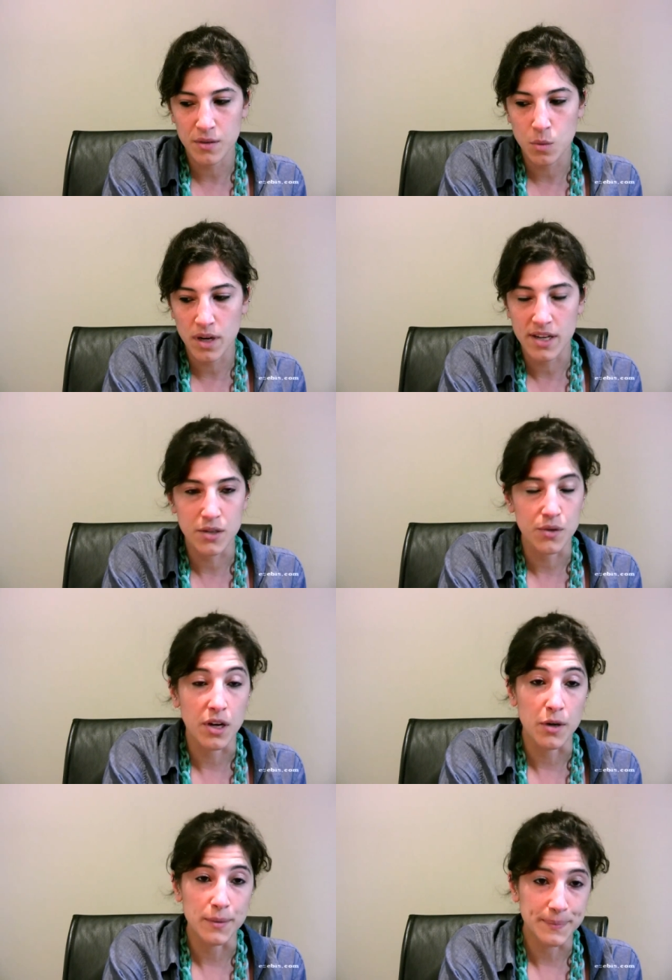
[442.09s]
what I don't
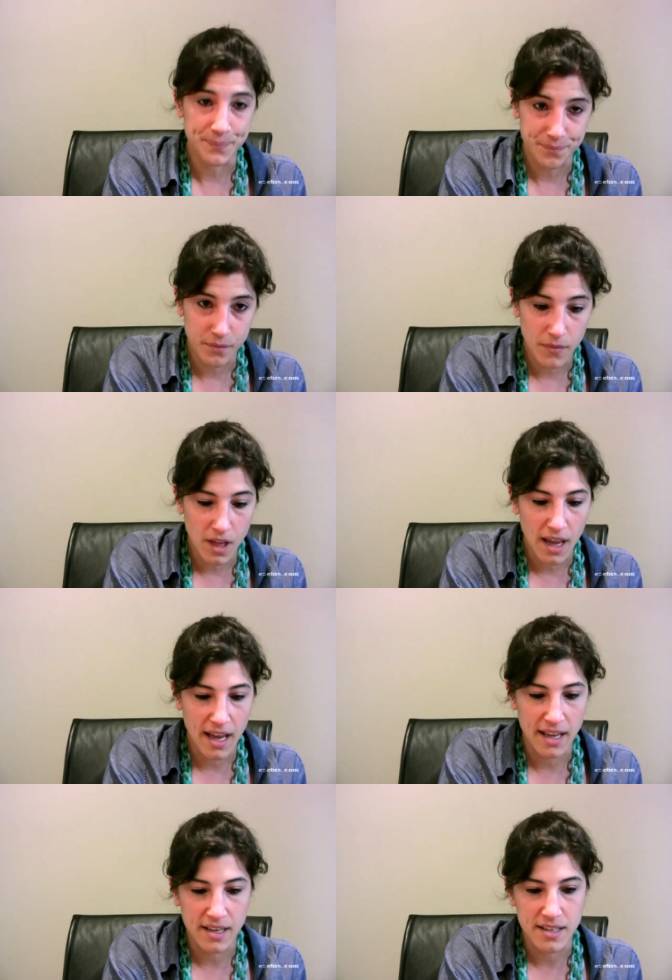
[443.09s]
know,
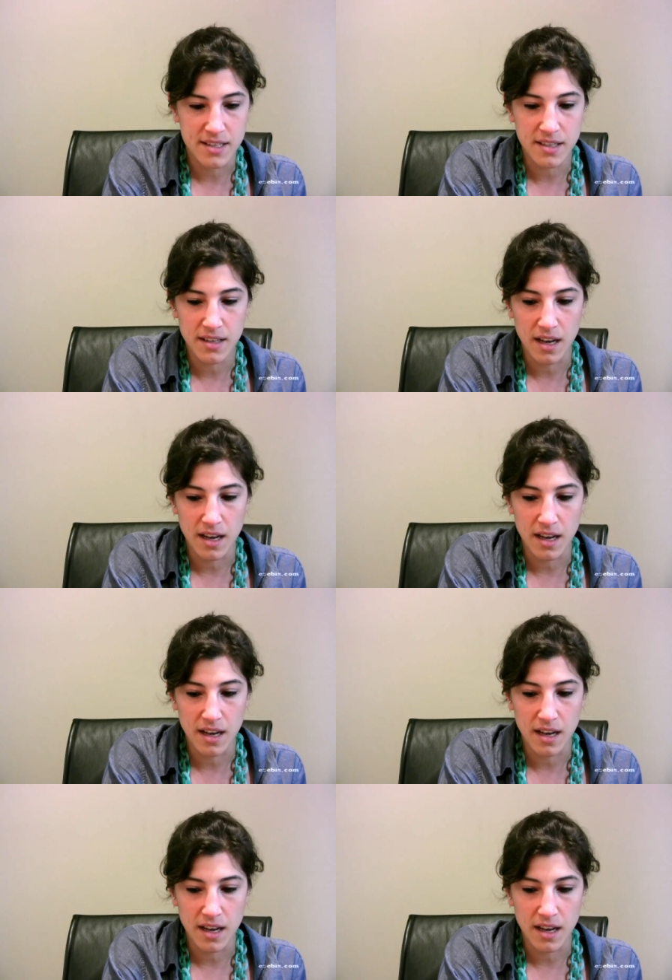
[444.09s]
and